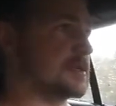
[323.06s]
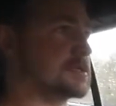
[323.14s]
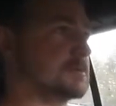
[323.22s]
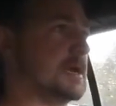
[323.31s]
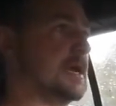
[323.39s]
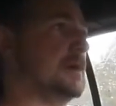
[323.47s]

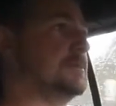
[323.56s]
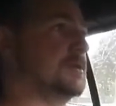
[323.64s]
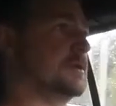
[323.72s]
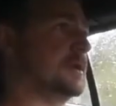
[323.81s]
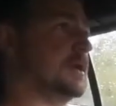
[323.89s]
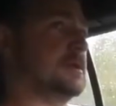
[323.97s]
least the way I'm
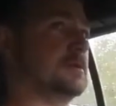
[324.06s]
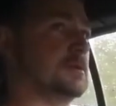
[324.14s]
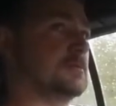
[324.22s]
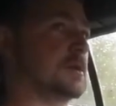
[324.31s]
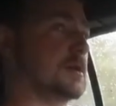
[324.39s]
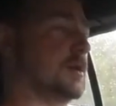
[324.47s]
doing it, it ain't
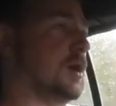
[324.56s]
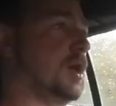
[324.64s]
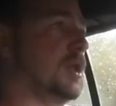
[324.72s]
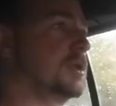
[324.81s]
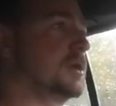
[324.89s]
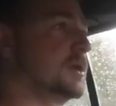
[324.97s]
going to work at
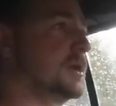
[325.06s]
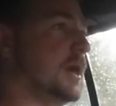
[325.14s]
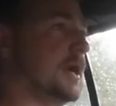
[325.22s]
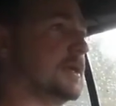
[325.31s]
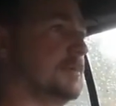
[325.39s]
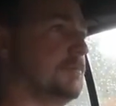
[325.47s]
all.
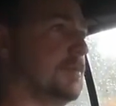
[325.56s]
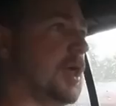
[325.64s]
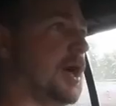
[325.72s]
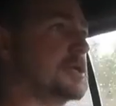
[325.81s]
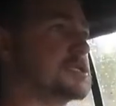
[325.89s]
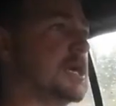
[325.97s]
I could
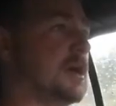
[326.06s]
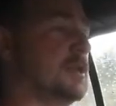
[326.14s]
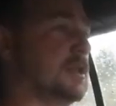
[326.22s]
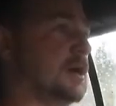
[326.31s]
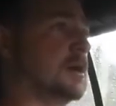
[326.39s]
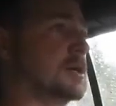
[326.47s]
blotch
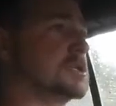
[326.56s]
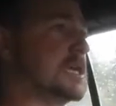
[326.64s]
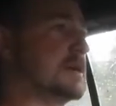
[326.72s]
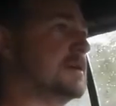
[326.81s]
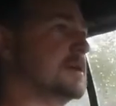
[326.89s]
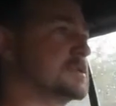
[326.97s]
out large
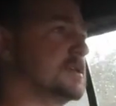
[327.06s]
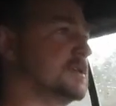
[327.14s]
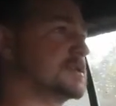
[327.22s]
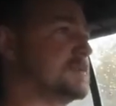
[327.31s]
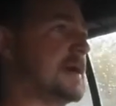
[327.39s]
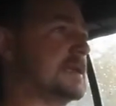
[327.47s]
areas on
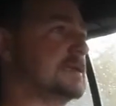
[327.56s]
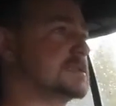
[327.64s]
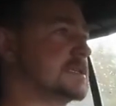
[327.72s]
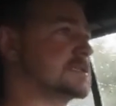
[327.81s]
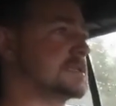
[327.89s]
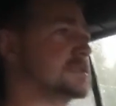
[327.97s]
those
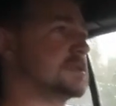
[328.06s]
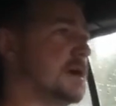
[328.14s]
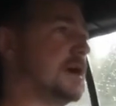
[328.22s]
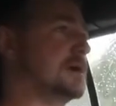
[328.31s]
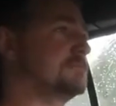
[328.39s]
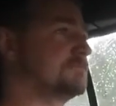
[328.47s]
magnets as you
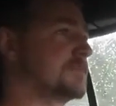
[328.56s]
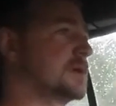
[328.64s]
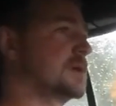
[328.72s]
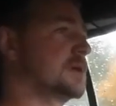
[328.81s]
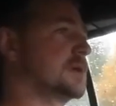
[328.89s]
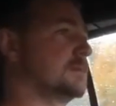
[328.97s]
saw,
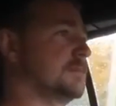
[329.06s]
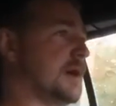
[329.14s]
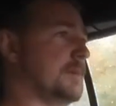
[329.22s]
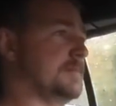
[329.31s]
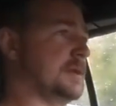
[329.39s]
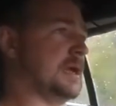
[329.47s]

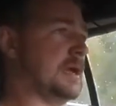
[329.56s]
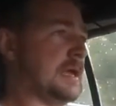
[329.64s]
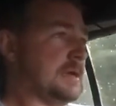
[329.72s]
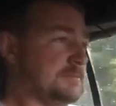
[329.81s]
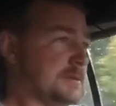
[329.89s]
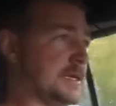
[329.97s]
but
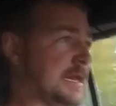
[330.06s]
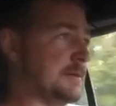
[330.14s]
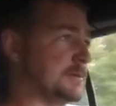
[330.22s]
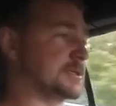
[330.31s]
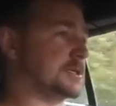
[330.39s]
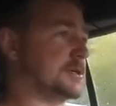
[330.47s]
be, being
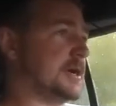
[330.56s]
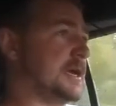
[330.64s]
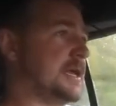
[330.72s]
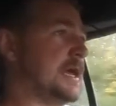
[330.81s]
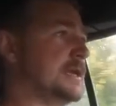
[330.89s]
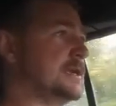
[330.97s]
able to
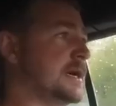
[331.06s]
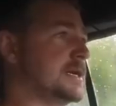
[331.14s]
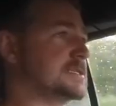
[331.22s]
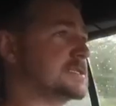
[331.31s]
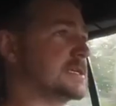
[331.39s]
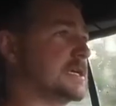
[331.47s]
create a
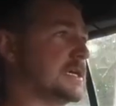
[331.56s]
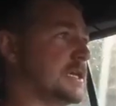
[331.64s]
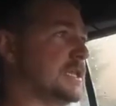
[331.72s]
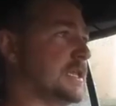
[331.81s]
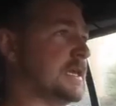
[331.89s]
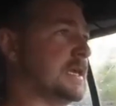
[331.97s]
nice,
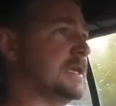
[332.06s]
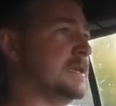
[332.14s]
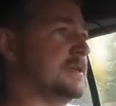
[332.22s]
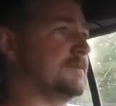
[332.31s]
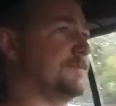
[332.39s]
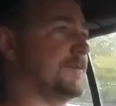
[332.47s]

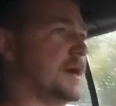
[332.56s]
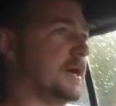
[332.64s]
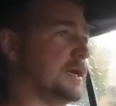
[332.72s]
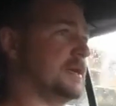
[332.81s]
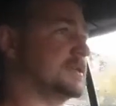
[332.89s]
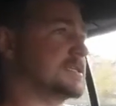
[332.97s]
clean,
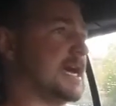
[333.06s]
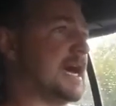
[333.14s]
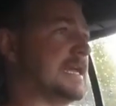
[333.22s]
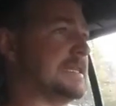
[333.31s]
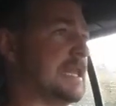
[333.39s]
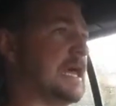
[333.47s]
defined,
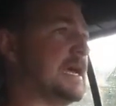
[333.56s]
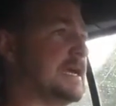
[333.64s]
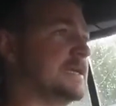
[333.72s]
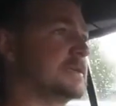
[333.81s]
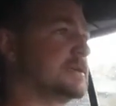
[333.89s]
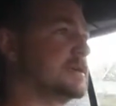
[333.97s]
tight
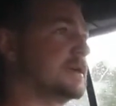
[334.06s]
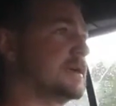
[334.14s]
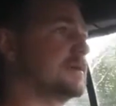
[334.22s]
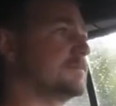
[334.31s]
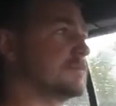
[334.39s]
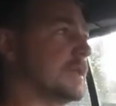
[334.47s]
line,
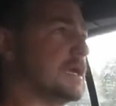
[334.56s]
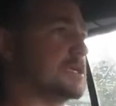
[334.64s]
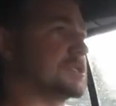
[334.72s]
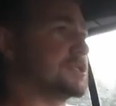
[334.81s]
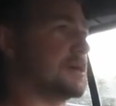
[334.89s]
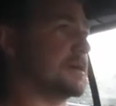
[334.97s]
then
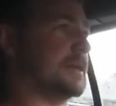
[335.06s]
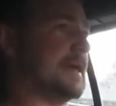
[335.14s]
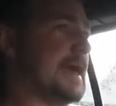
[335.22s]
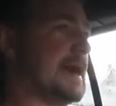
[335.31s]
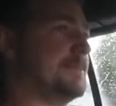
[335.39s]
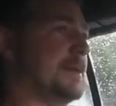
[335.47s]
it's just not going to
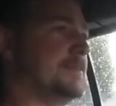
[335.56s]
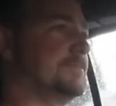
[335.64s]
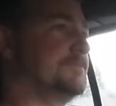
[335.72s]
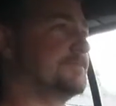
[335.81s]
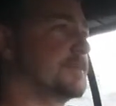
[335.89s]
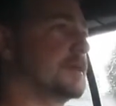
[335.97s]
happen.
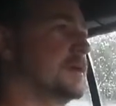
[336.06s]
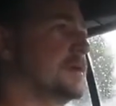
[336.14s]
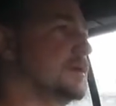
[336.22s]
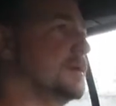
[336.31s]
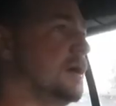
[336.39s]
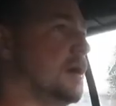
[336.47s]

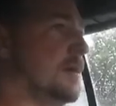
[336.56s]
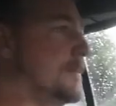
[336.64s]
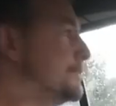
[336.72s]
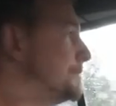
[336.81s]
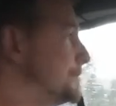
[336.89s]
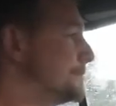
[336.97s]

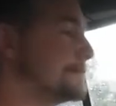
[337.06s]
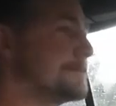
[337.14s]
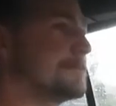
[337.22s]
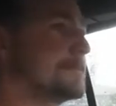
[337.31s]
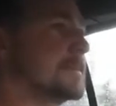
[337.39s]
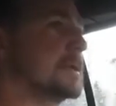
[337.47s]

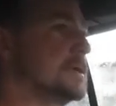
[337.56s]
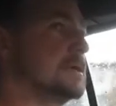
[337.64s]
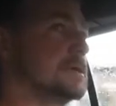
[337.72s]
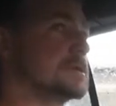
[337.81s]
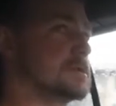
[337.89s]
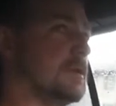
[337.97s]

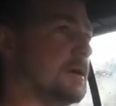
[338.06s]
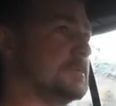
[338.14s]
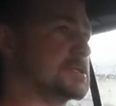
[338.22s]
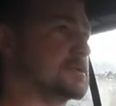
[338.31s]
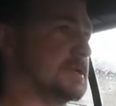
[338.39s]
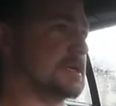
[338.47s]
Um, so I'm
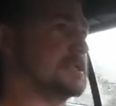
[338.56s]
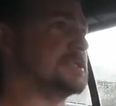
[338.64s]
just going to